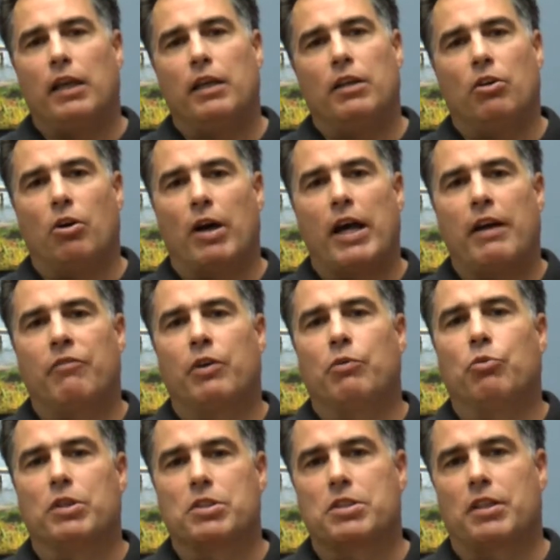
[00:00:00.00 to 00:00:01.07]
You know,
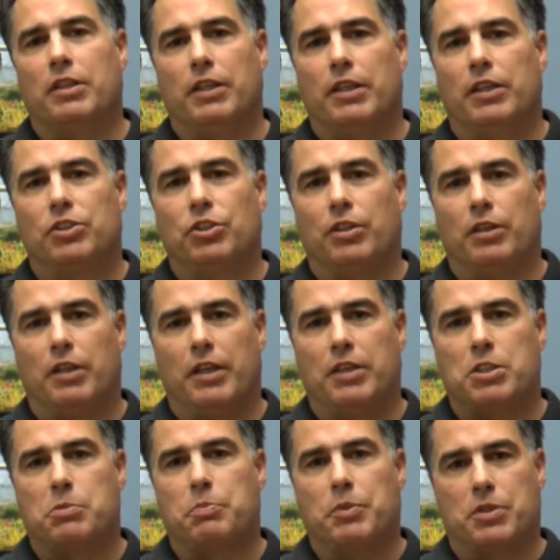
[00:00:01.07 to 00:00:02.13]
everyone's condition
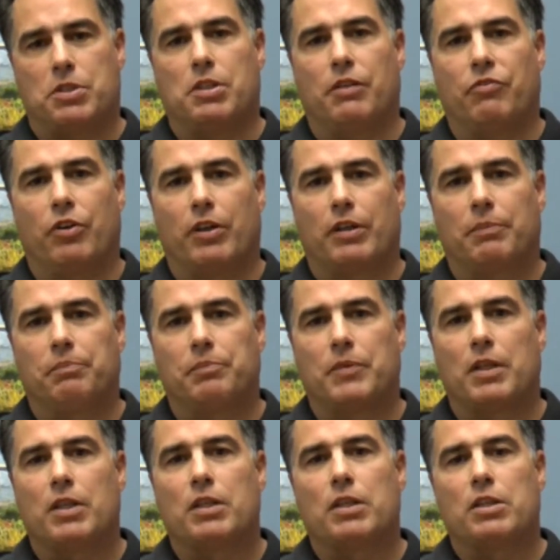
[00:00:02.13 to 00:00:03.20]
is specific.
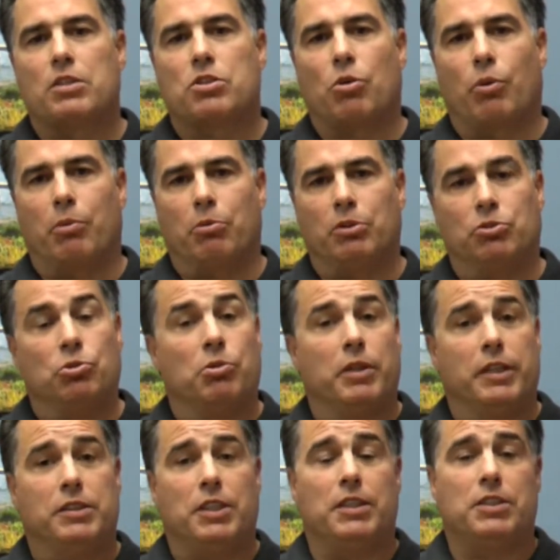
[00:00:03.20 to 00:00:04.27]
So we will do
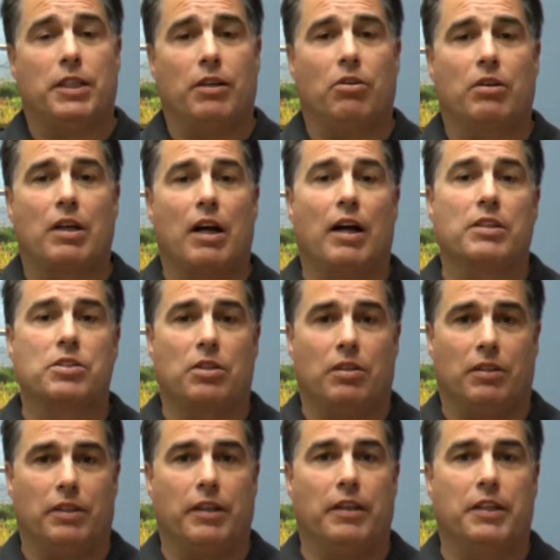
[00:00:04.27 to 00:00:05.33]
a detailed
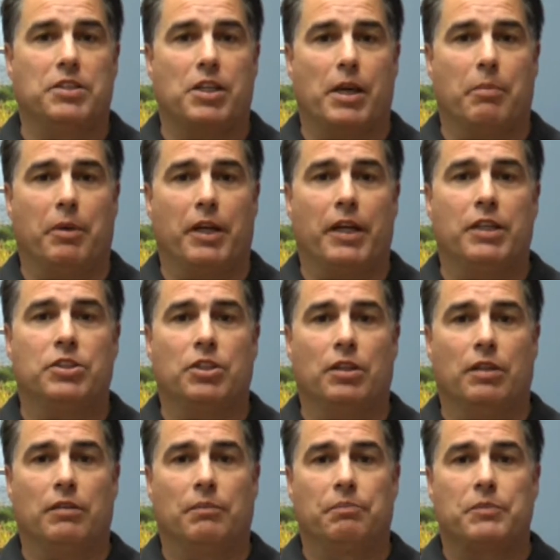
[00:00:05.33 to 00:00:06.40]
consult and
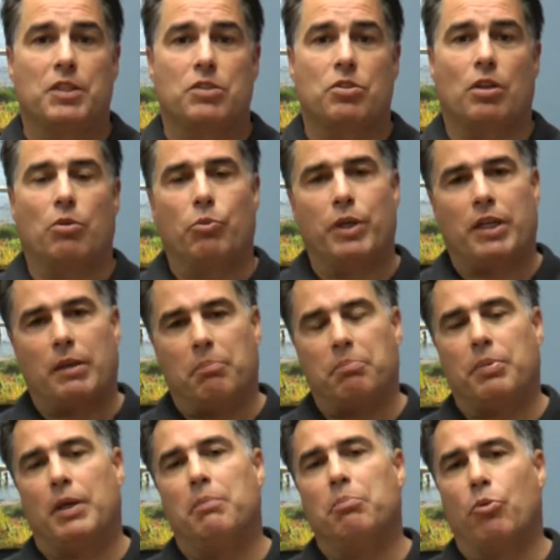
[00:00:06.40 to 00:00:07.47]
examination so that we
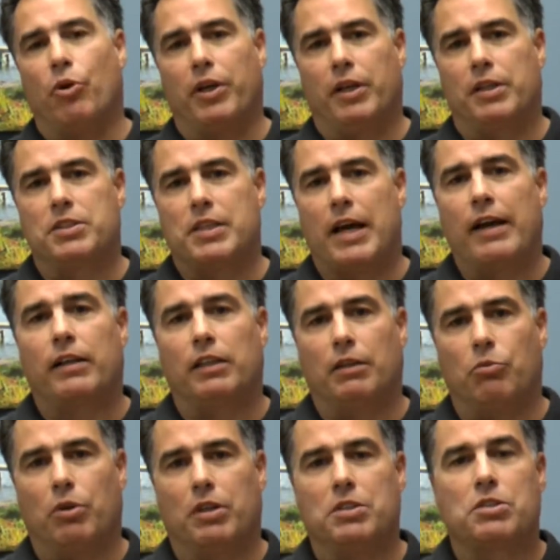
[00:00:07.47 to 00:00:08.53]
can pinpoint
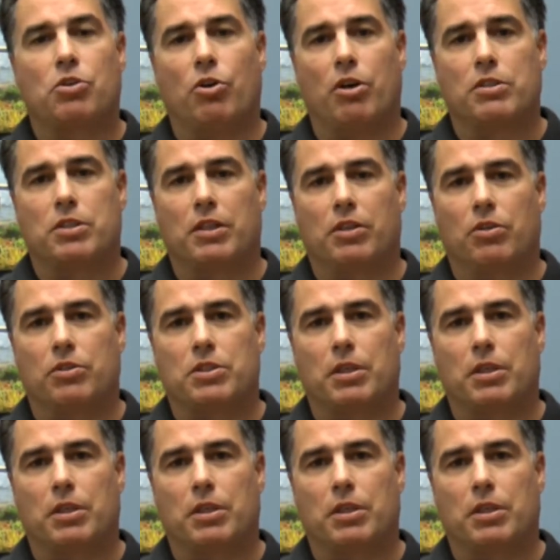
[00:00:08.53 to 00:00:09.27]
exactly what is causing your